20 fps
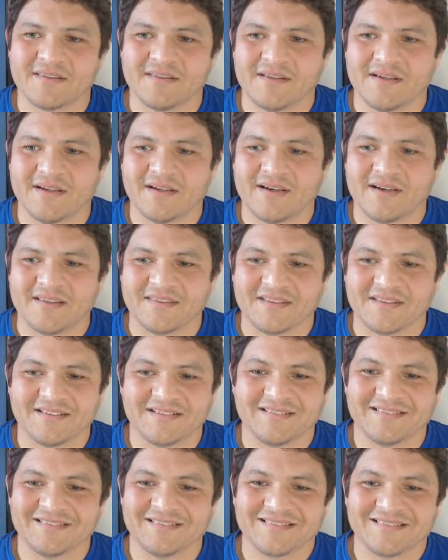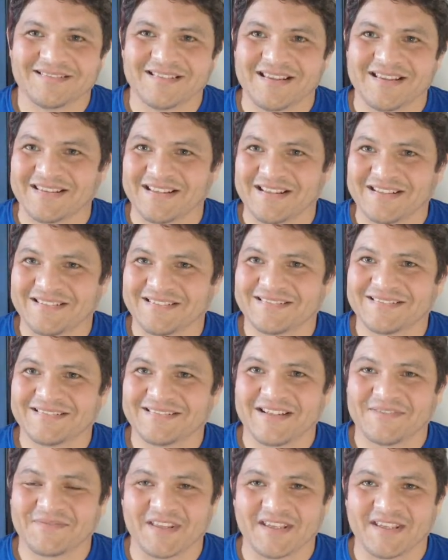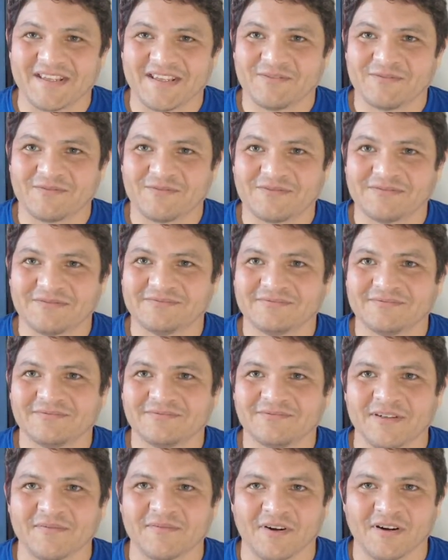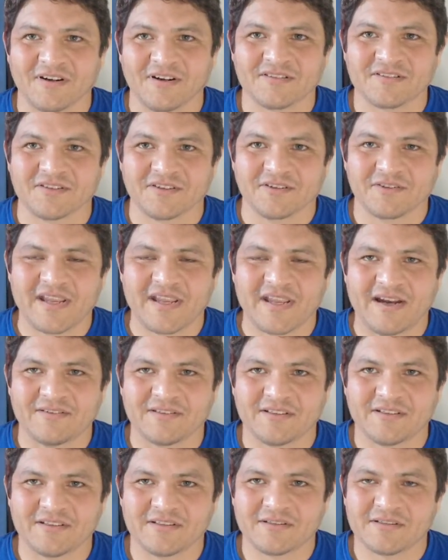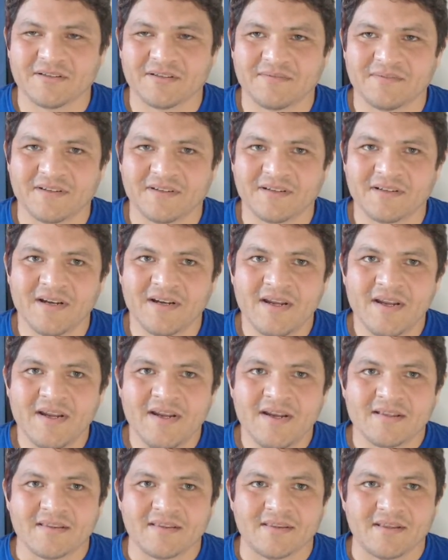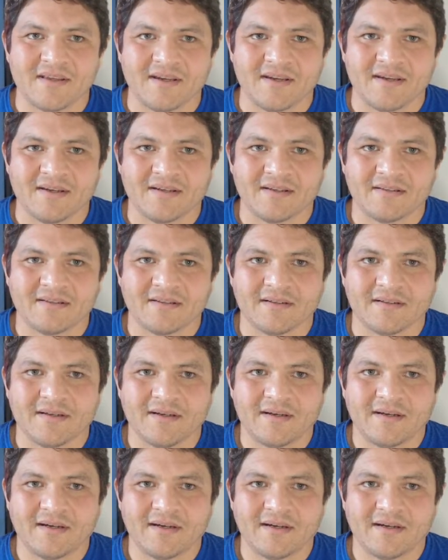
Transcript: and then if they get reversed or countered or whatever, then